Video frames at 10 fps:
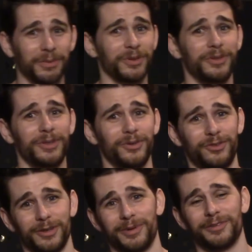would do you
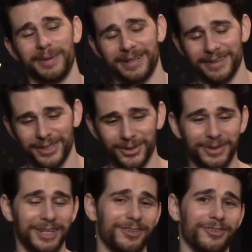so much better in your
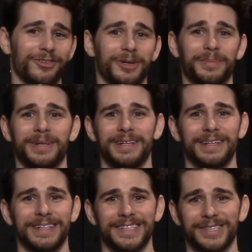relationship
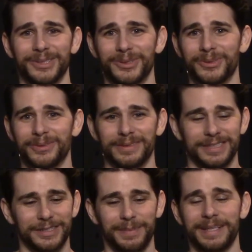to
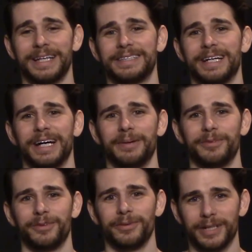spend that time
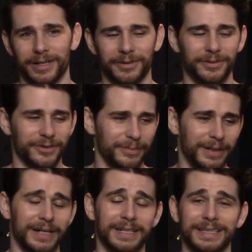to cuddle, to
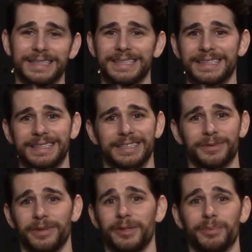bond, to
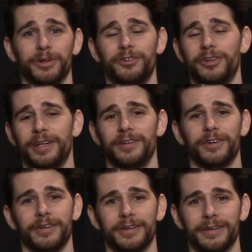really appreciate each
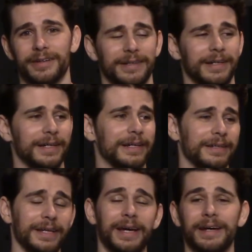other, and
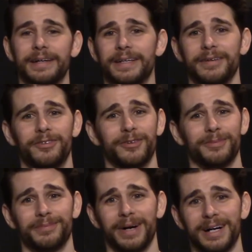yeah, give
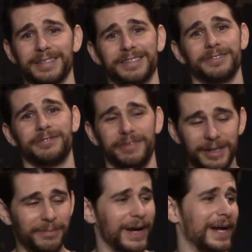some positive
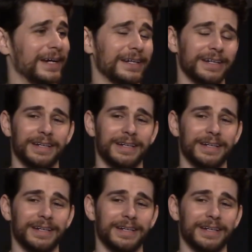feedback.